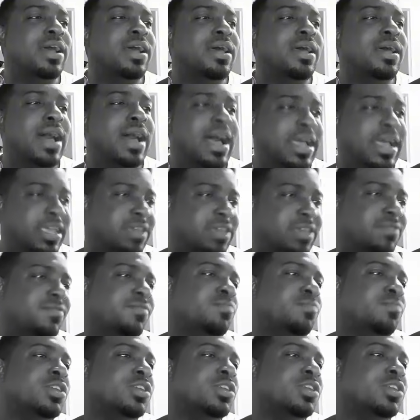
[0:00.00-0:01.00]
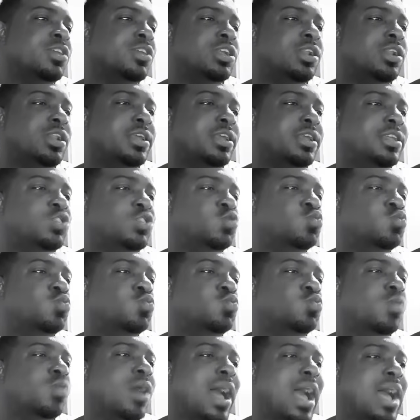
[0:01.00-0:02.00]
Hagif. Chain link 2,
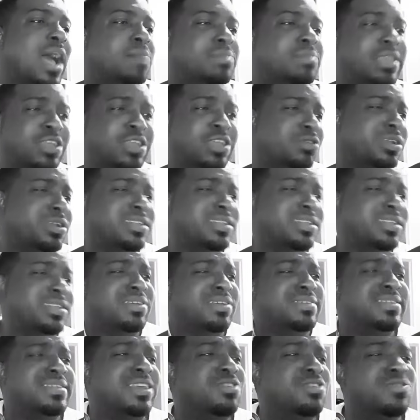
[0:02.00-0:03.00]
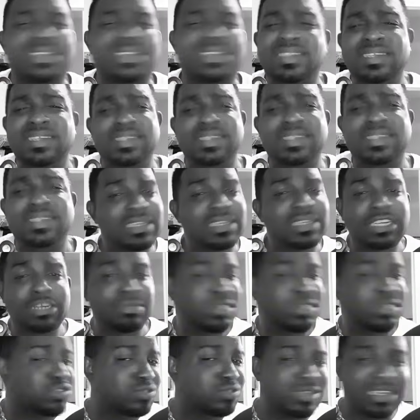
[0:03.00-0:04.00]
Habikiri. That's what I tell you guys. The synergy
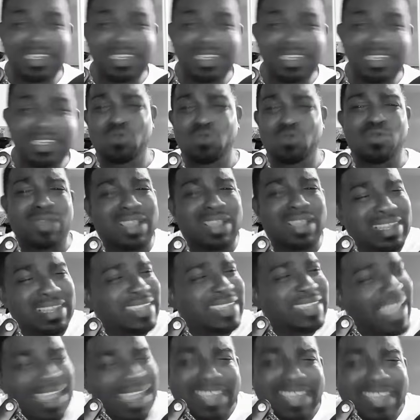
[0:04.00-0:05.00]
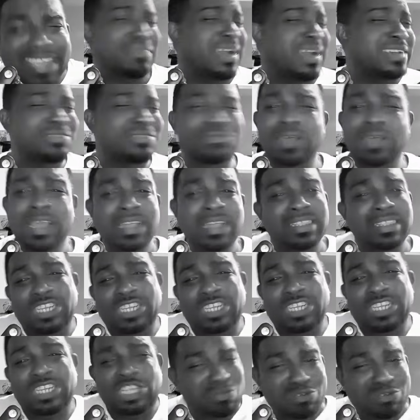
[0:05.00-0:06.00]
between these two decks, man. The
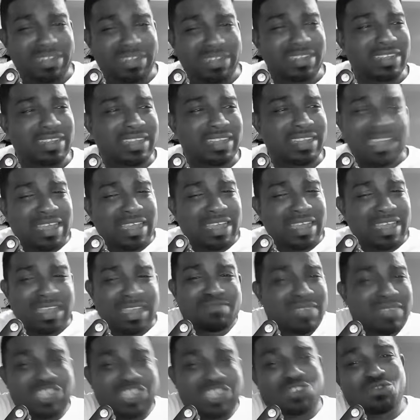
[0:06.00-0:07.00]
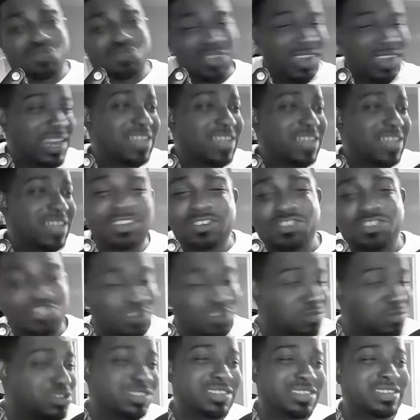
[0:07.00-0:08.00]
tribute. Mitsurugi loves to
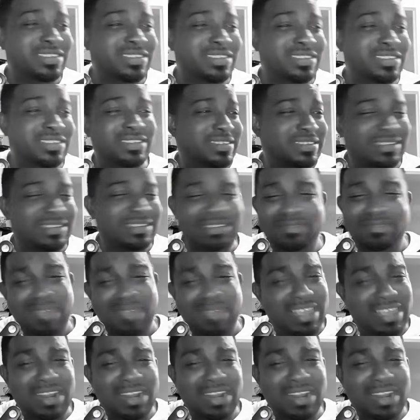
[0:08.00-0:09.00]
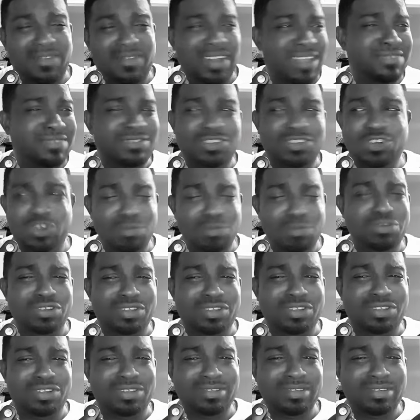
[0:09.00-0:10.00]
tribute, and Megalith loves to tribute
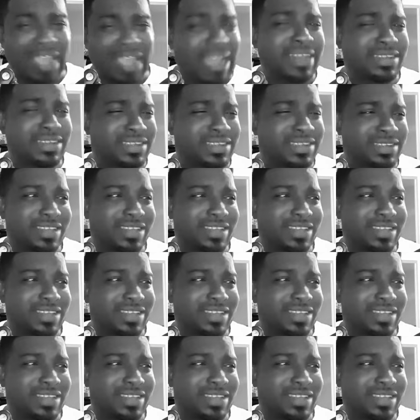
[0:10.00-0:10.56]
cards.